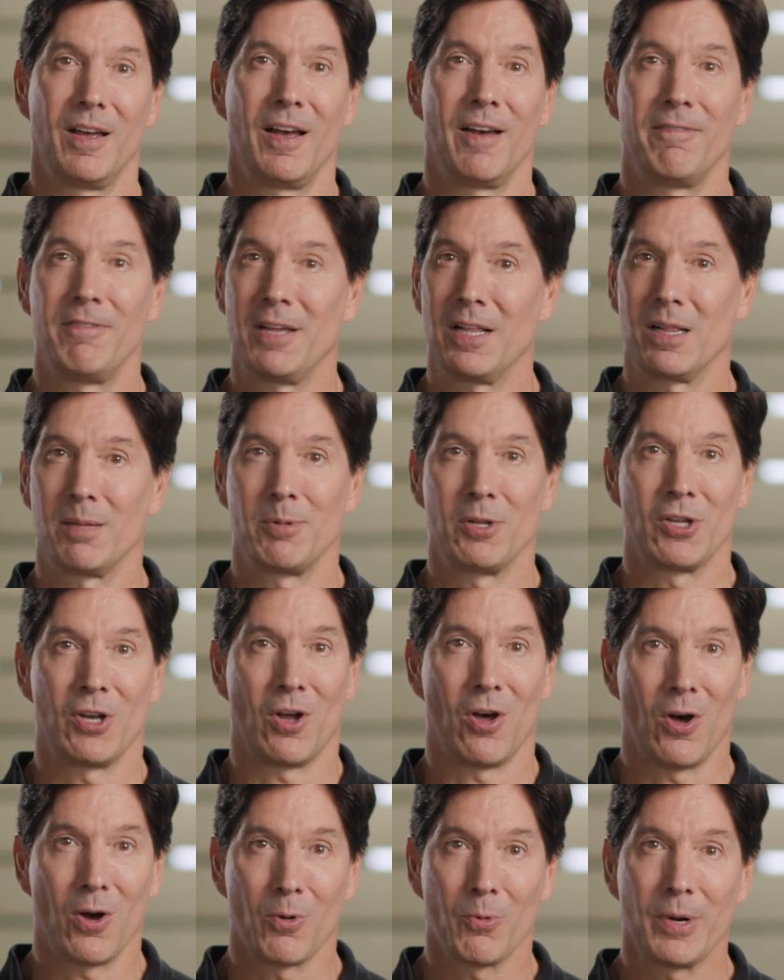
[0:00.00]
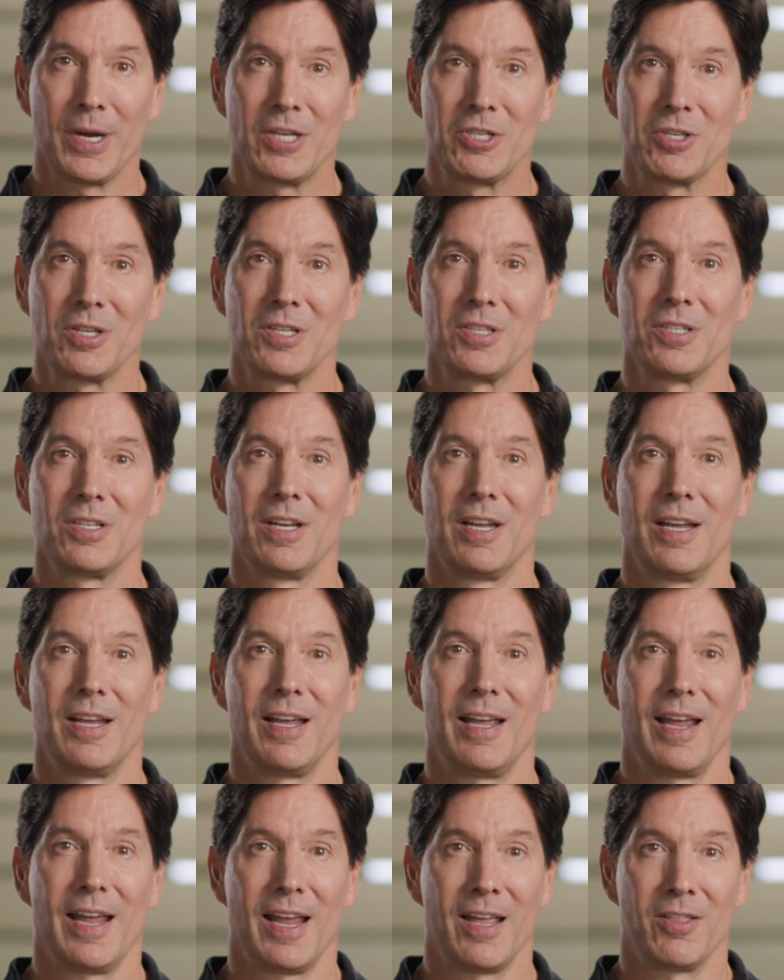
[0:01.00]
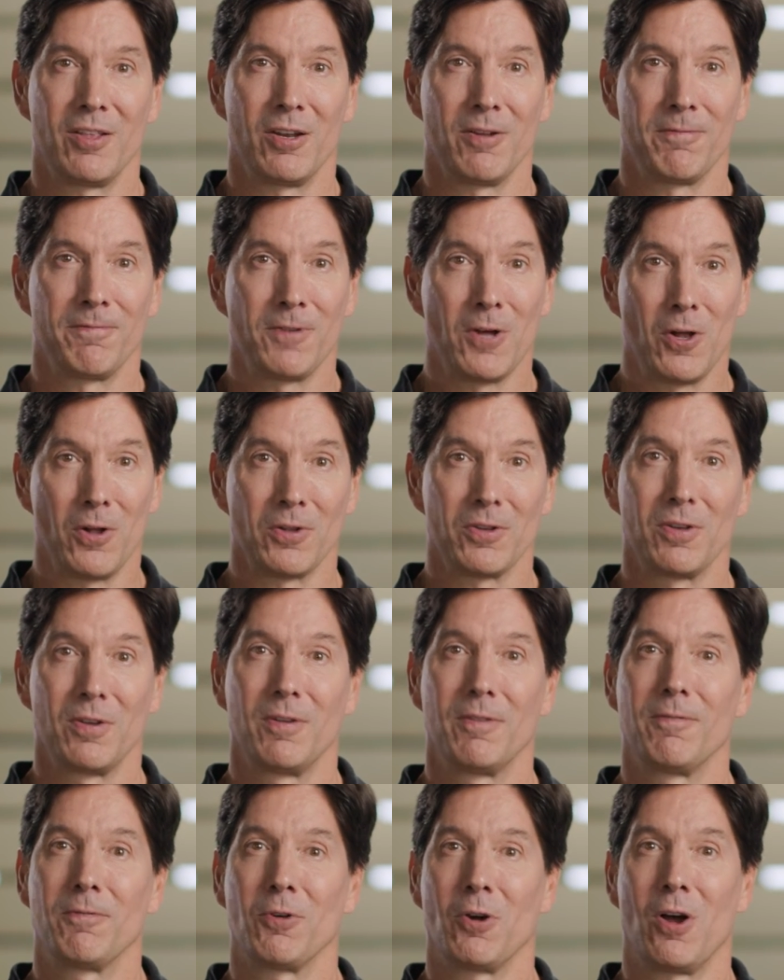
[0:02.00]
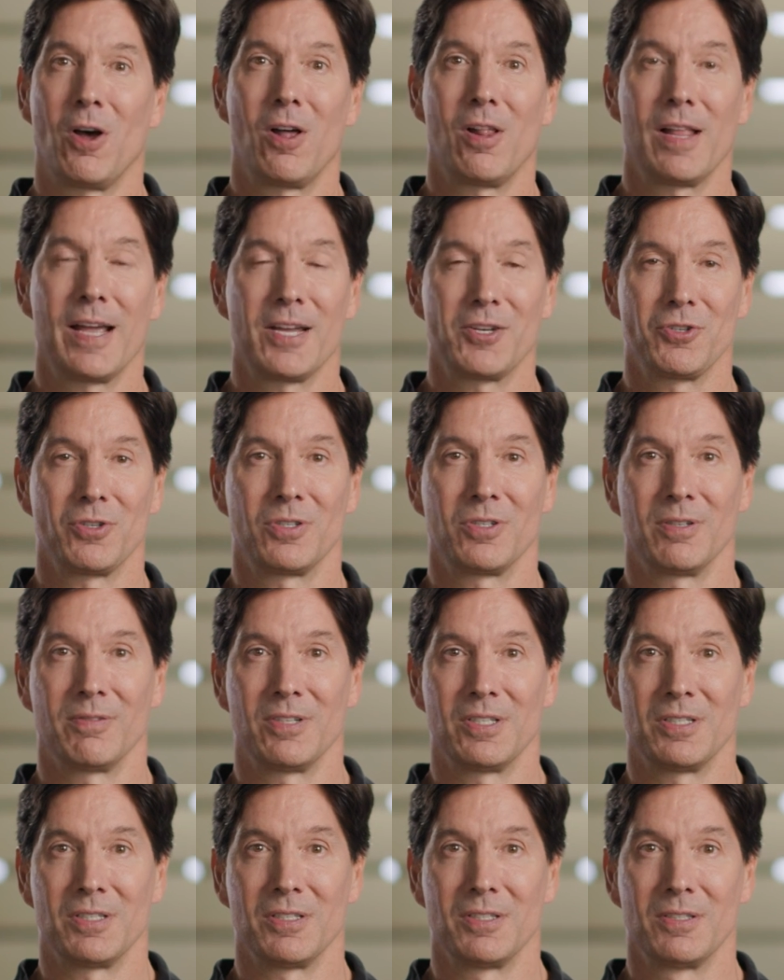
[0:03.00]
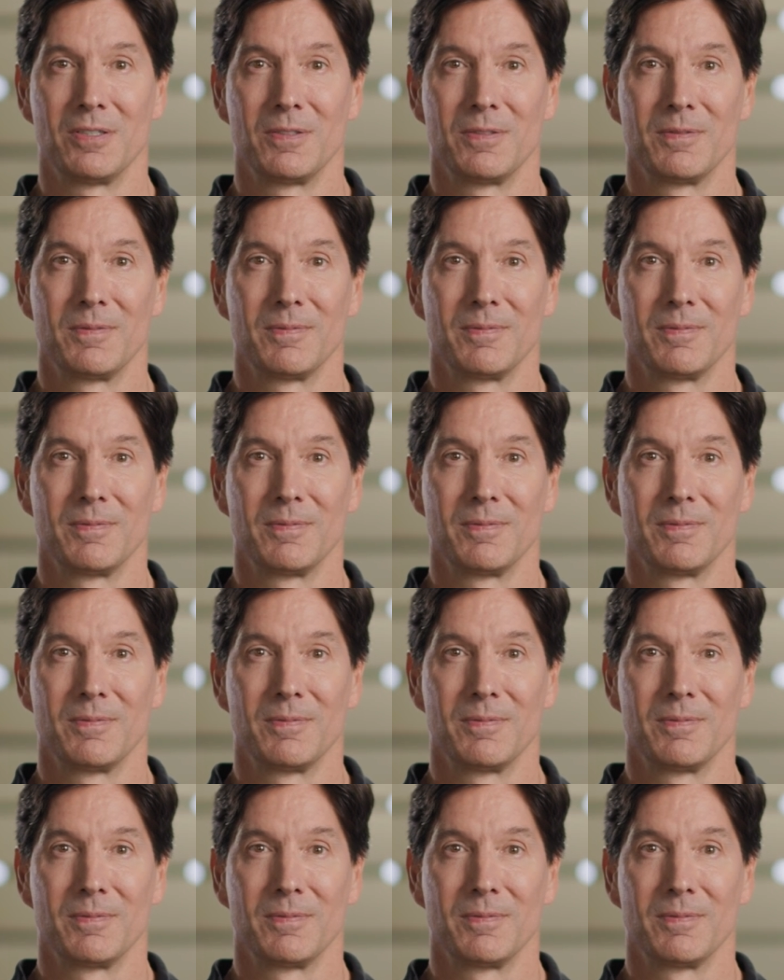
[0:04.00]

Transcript: available in all regions and the default for all Azure services.